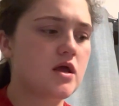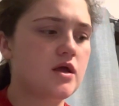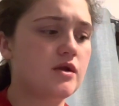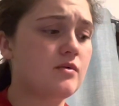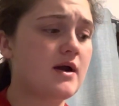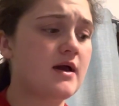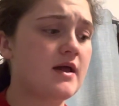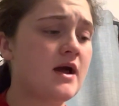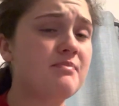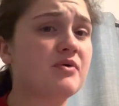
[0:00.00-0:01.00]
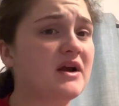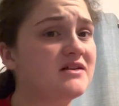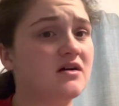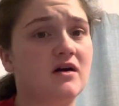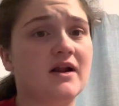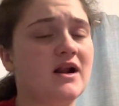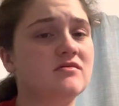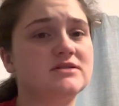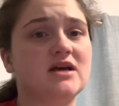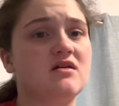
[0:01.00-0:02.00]
you know, and I prayed to God and I
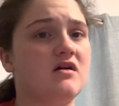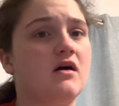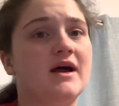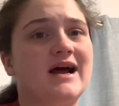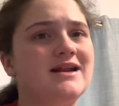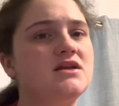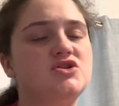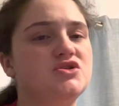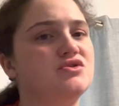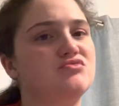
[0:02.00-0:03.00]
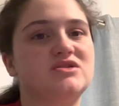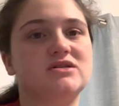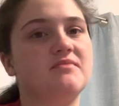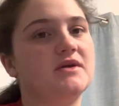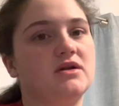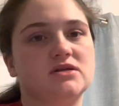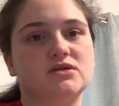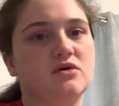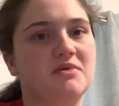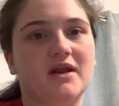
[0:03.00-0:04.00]
was like, God, I need you to do something to
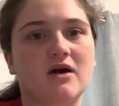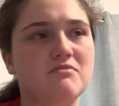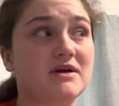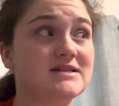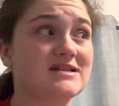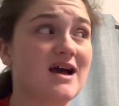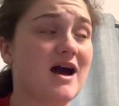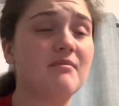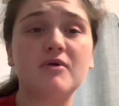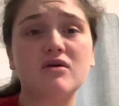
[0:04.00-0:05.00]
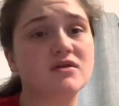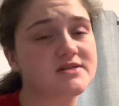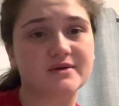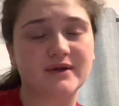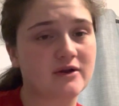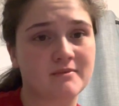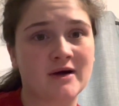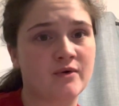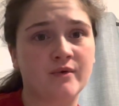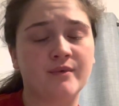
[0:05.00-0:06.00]
slow me down because I'm not going to slow down on
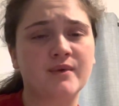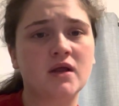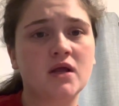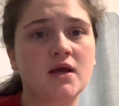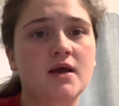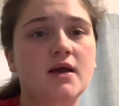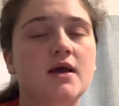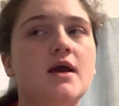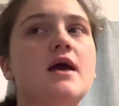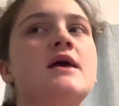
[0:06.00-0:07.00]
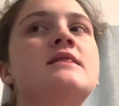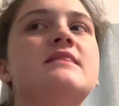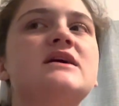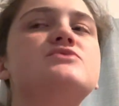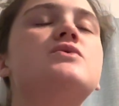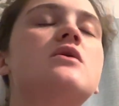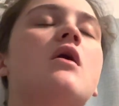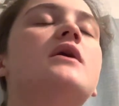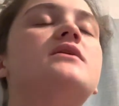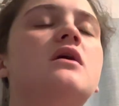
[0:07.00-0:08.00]
my own. And that's what
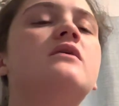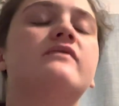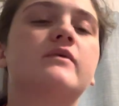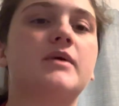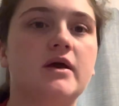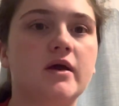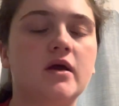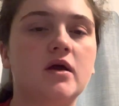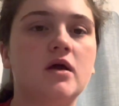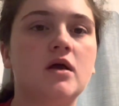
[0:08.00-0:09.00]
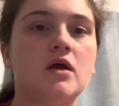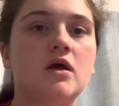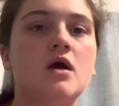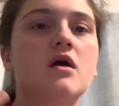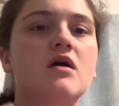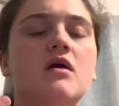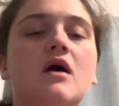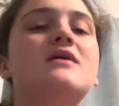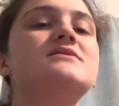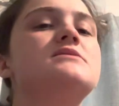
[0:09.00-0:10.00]
God done for me.
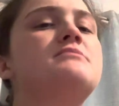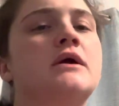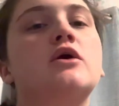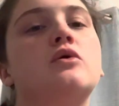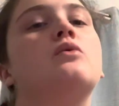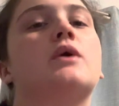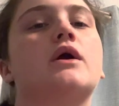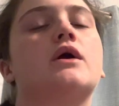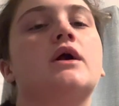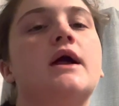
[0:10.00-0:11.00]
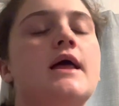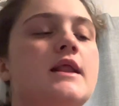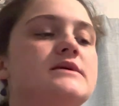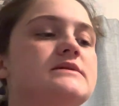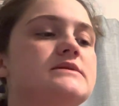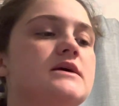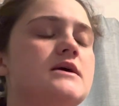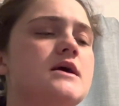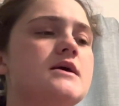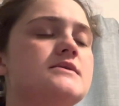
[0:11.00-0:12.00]
God is a miracle worker and as
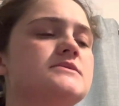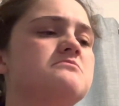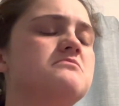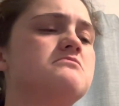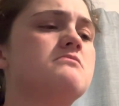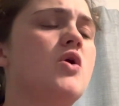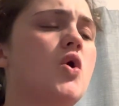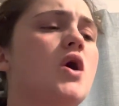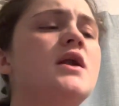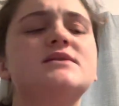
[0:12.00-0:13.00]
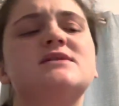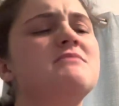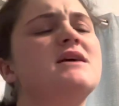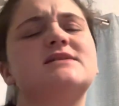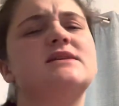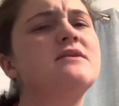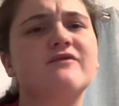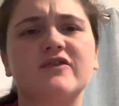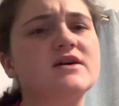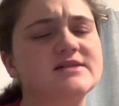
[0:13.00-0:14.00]
as hard as it might seem
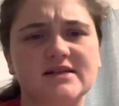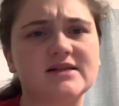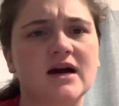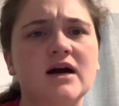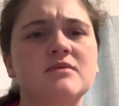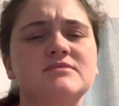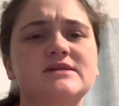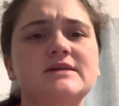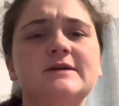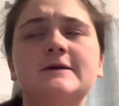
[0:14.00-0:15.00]
for us at times,